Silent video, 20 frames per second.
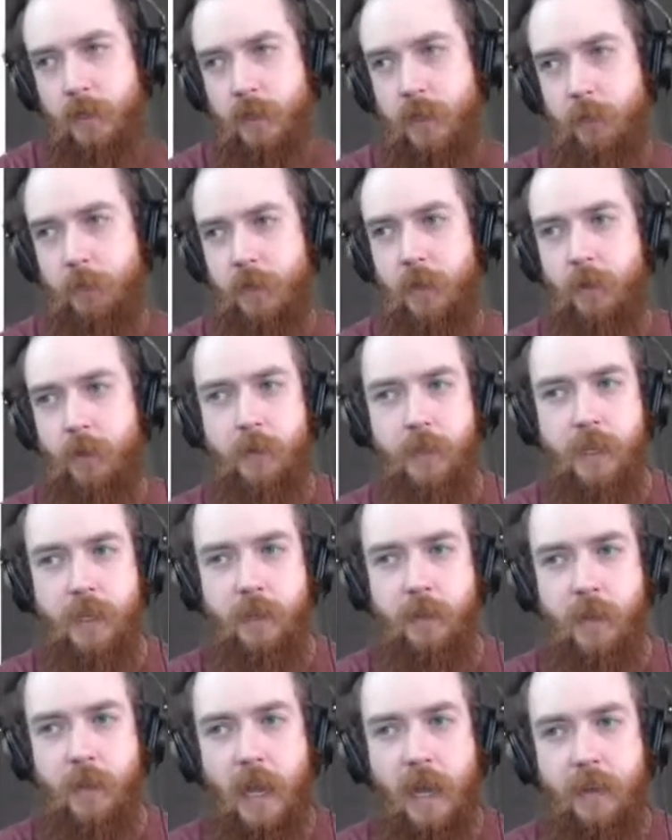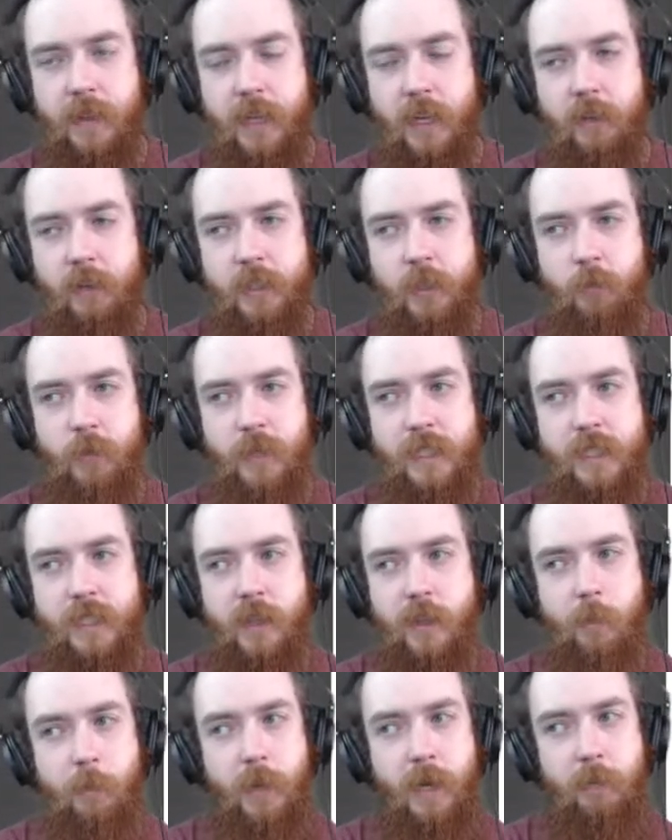Here we go. There is a
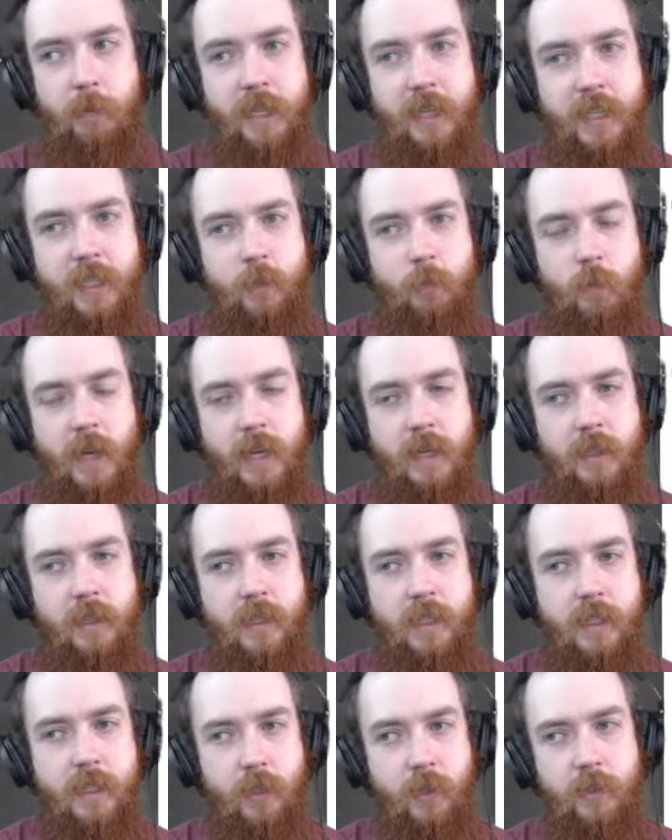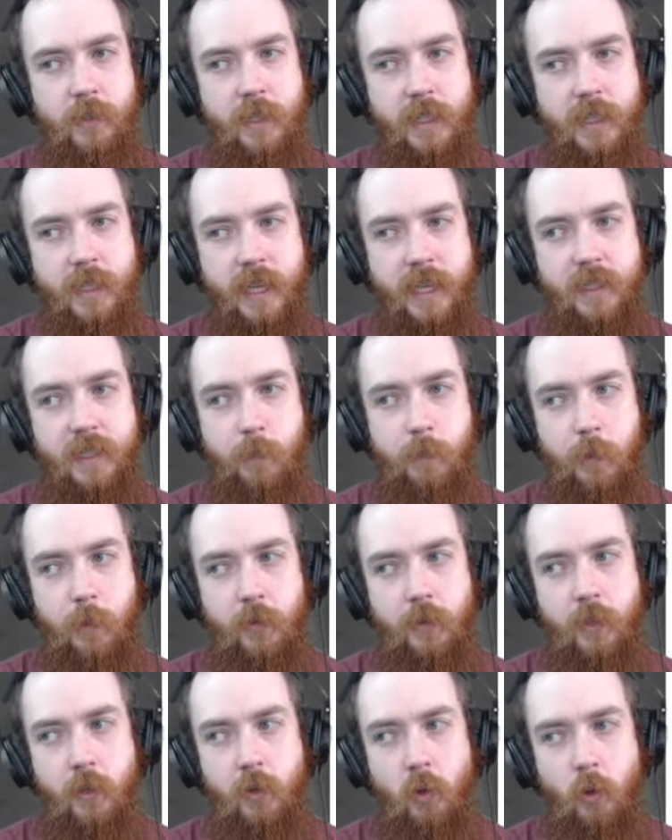reason the public has radically turned against
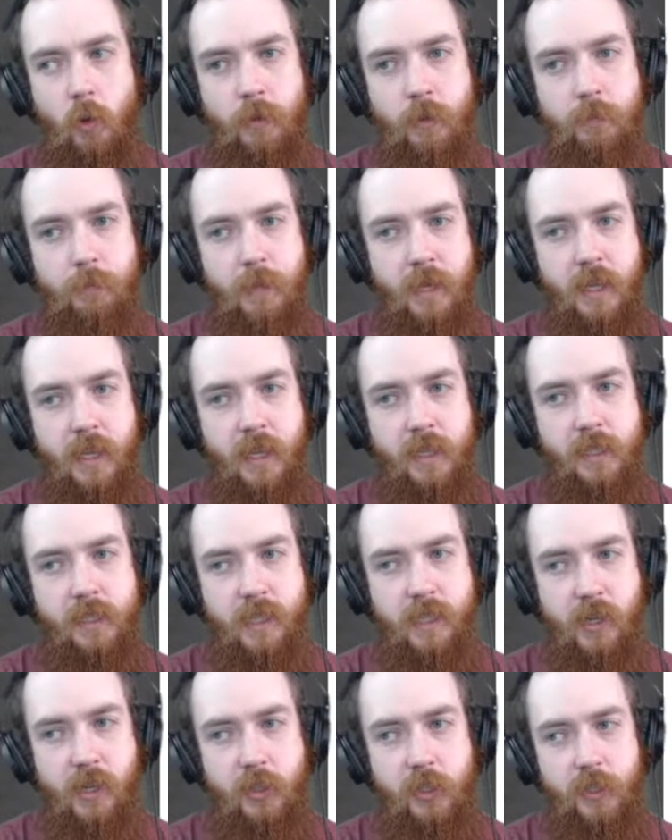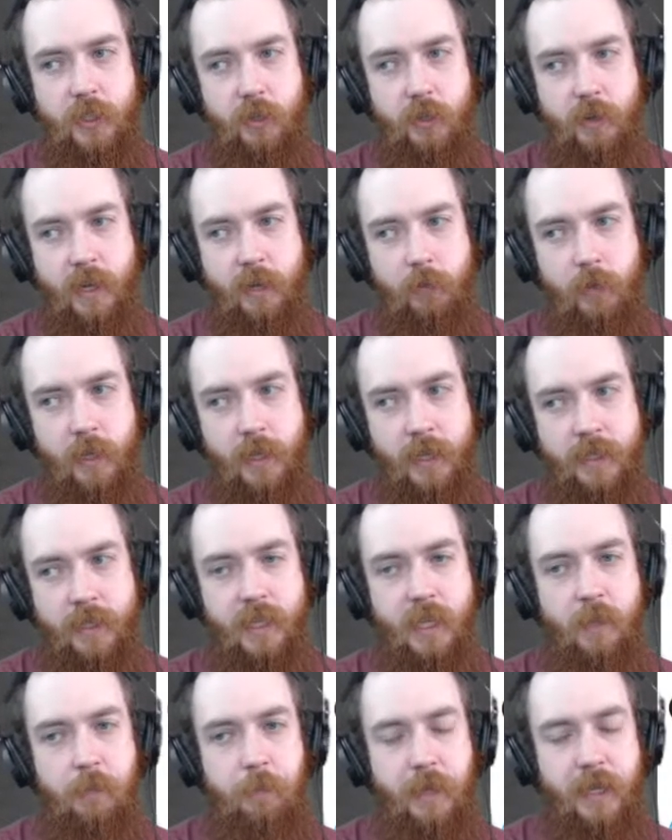both the corporate media, such as your outlet,
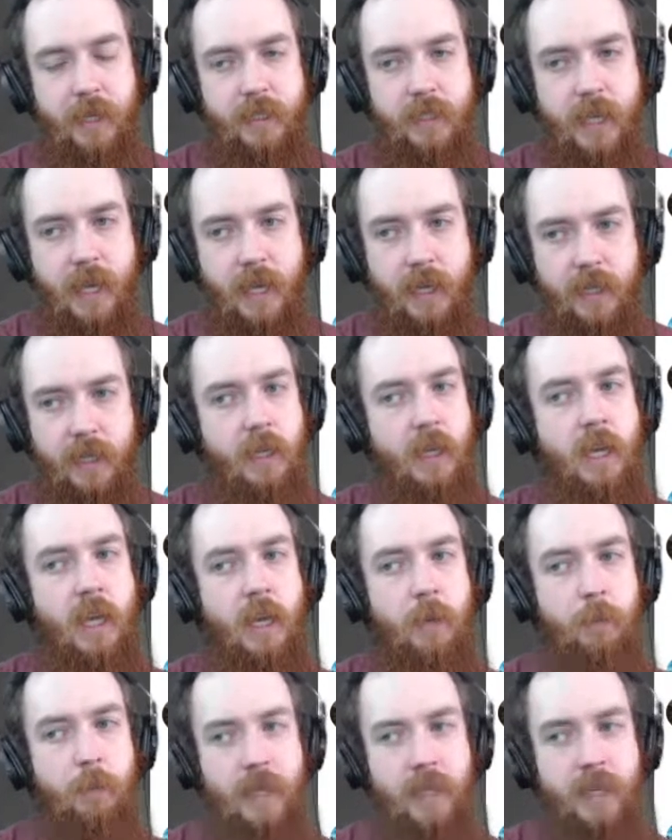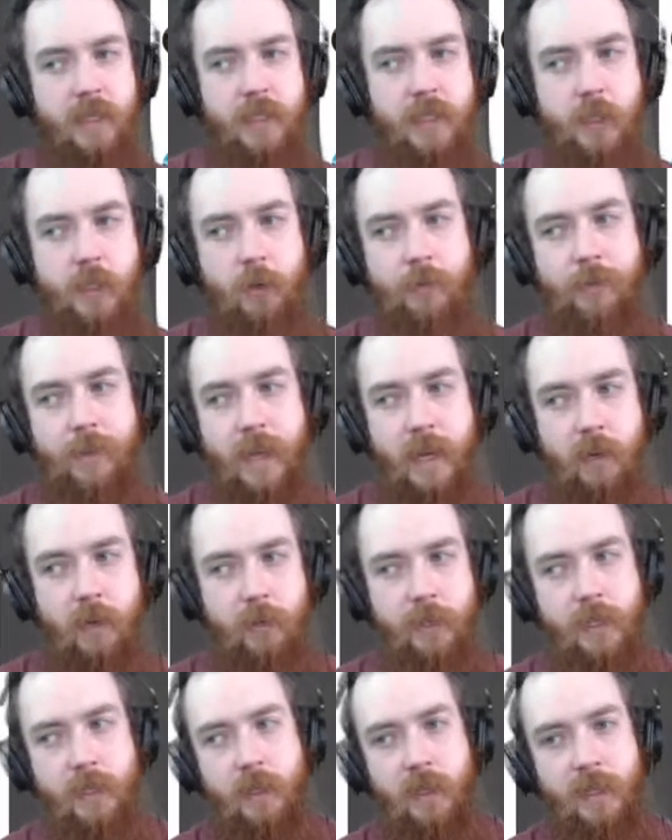and big tech, because you have
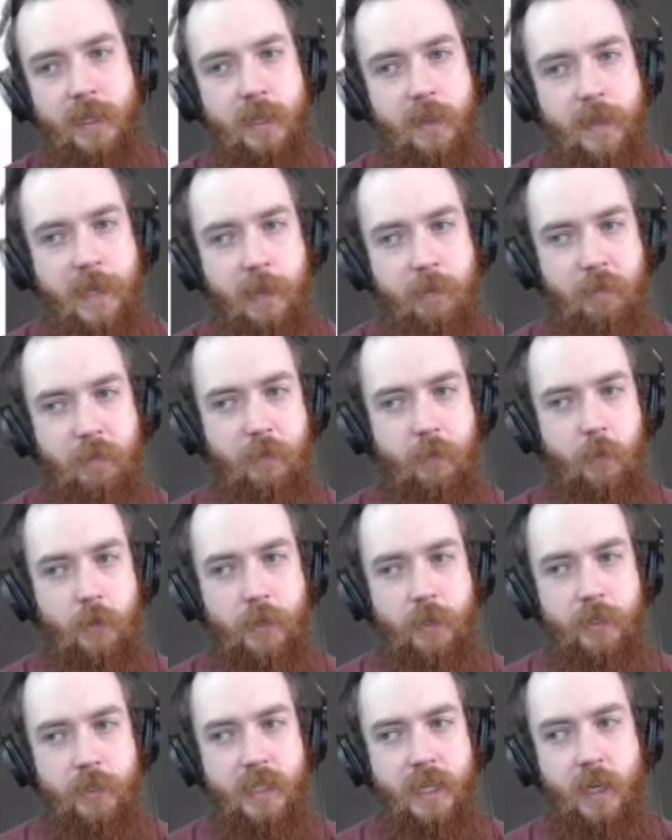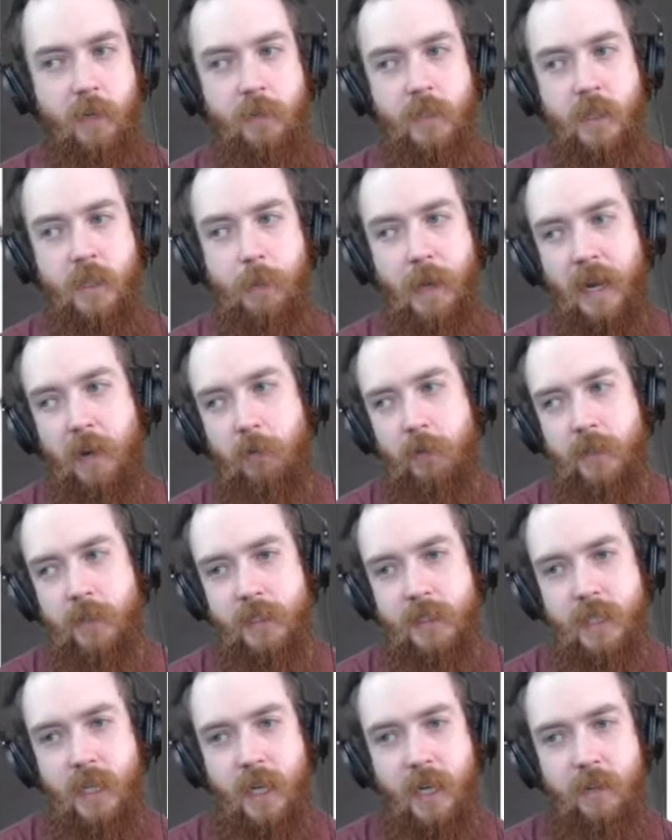arrogantly claimed for yourselves the power to
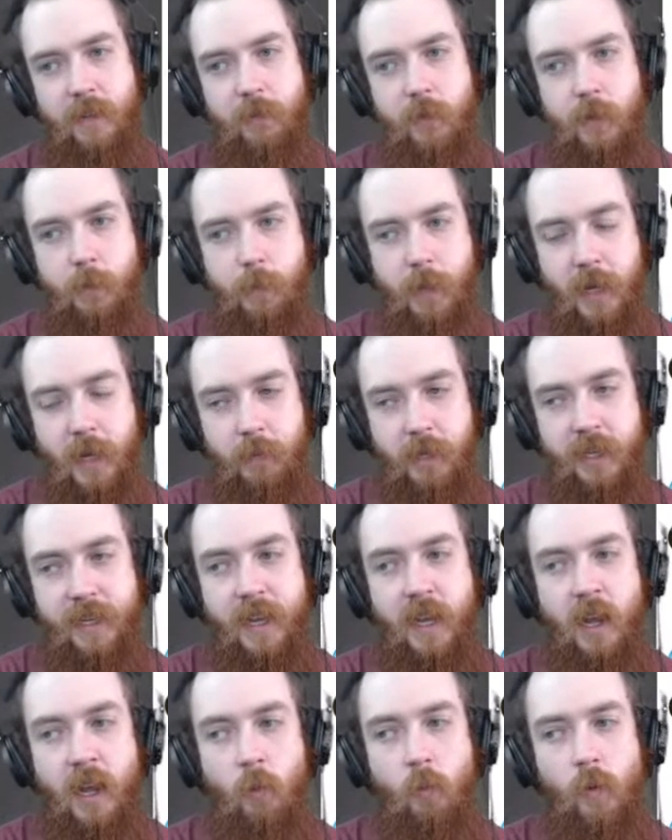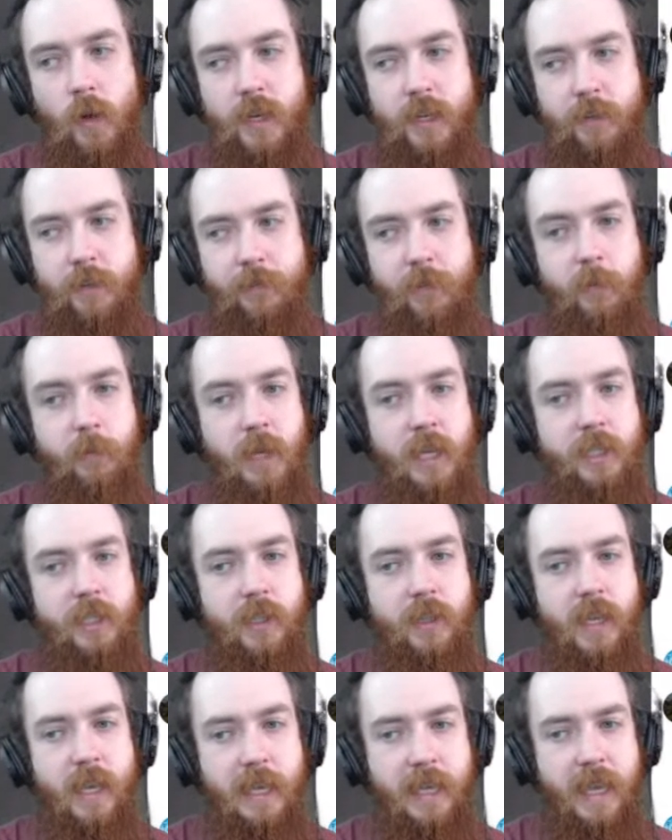decide for the public what
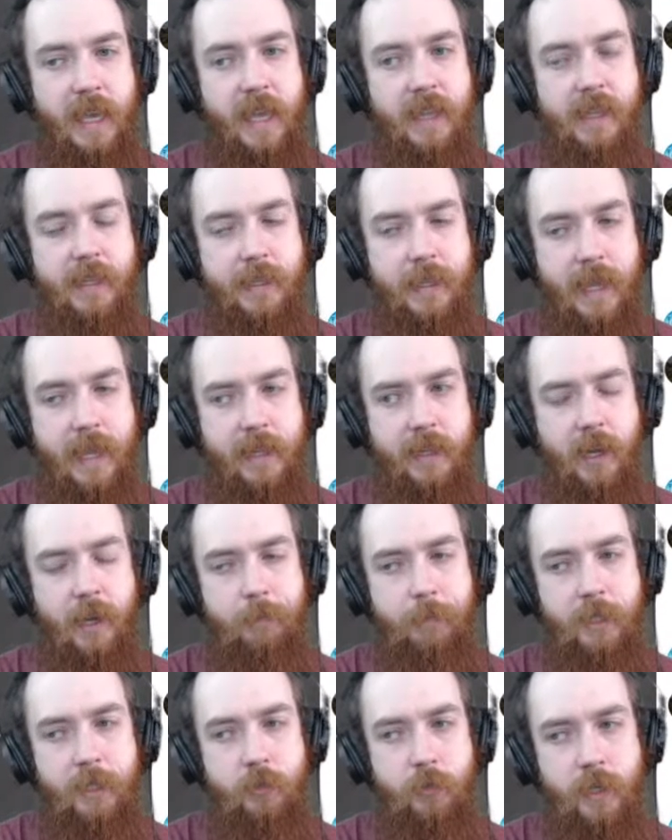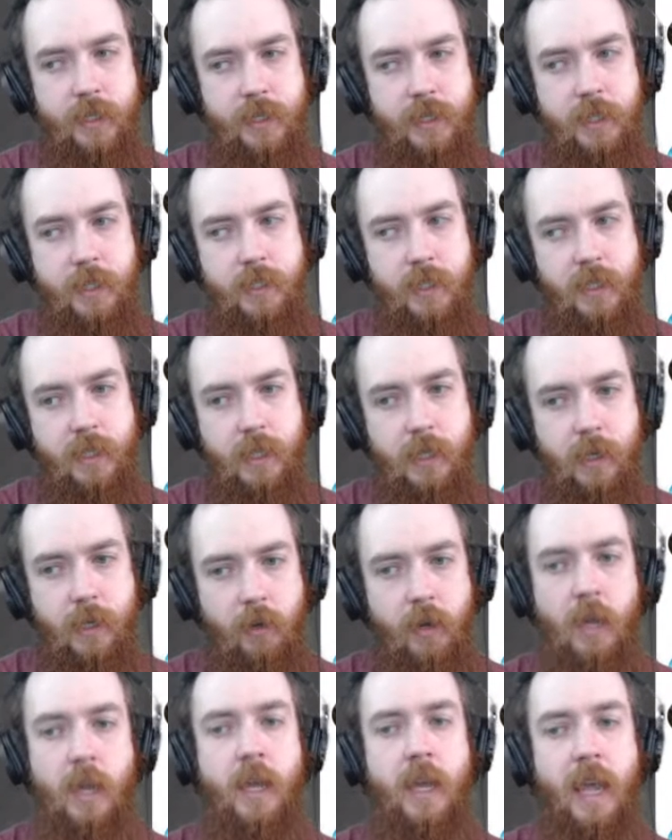information they can and cannot be trusted to
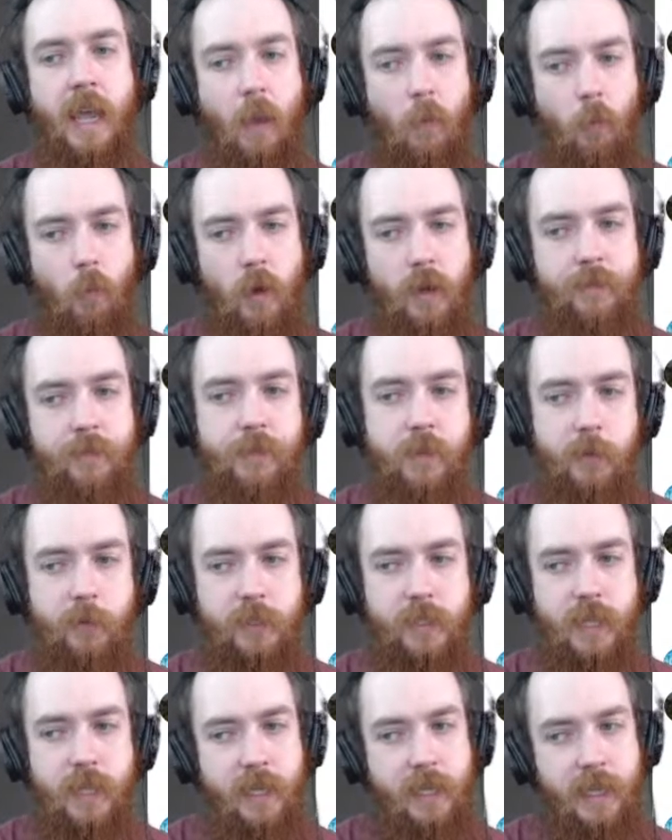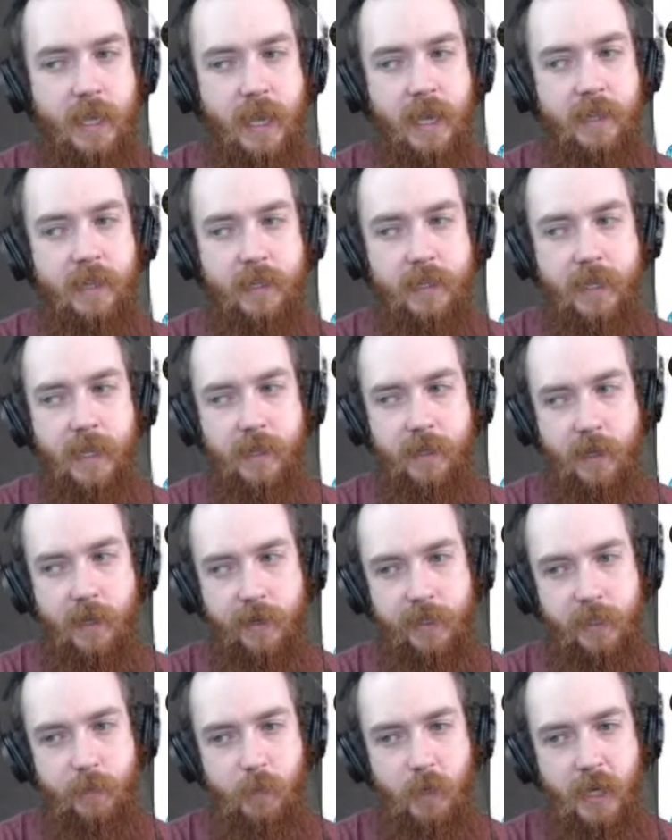hear and what views they can and cannot
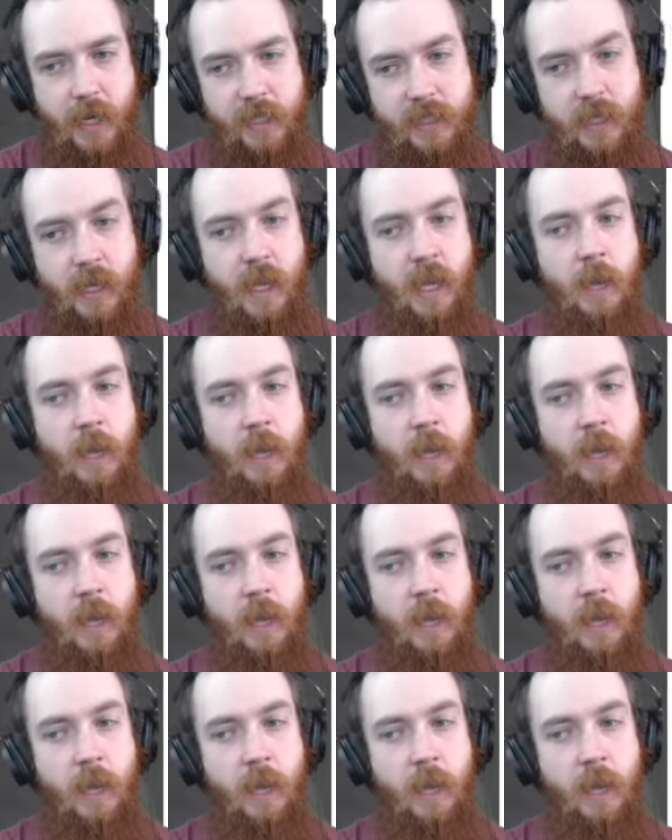express.